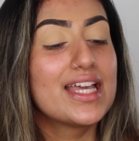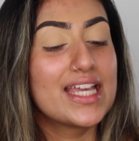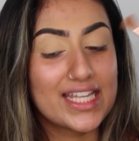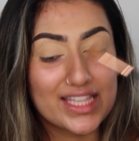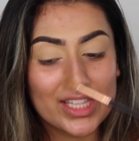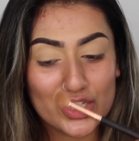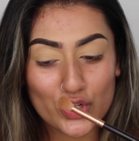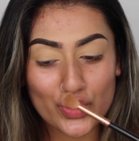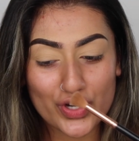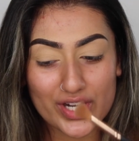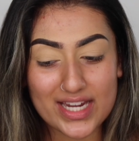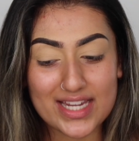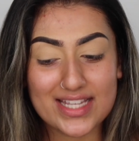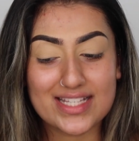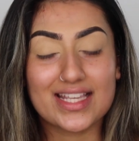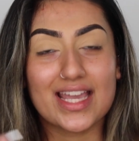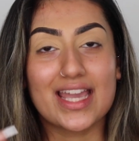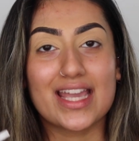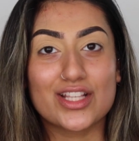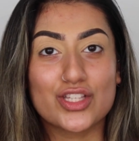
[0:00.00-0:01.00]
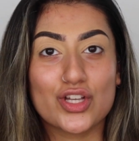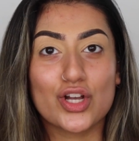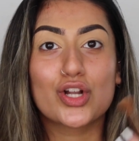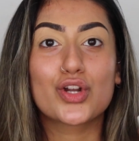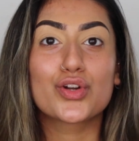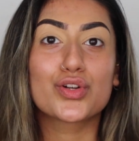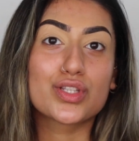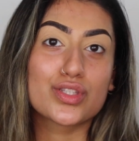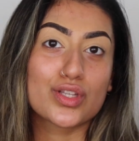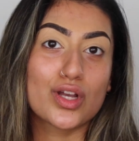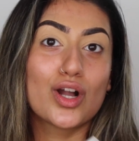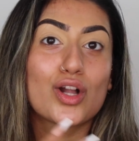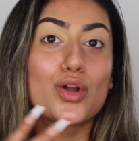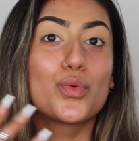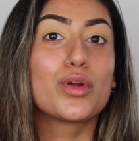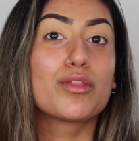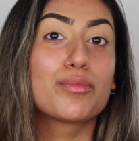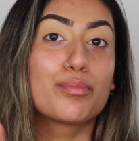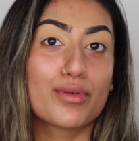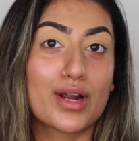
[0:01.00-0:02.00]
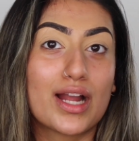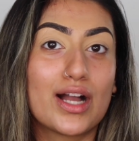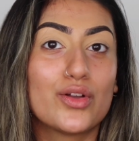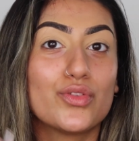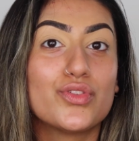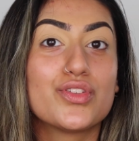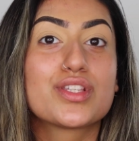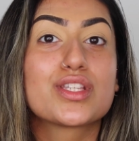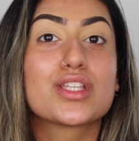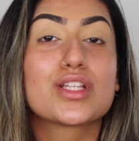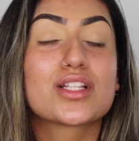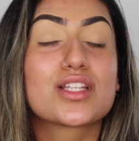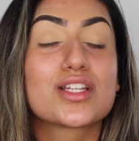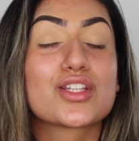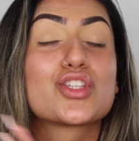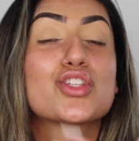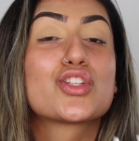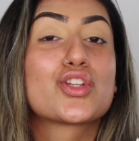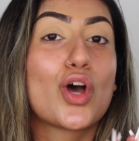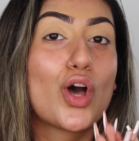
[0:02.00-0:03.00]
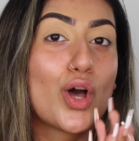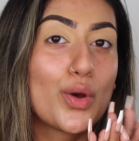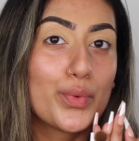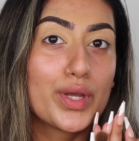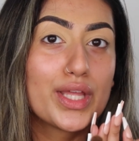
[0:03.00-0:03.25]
in the crease, getting darker and darker with browns to start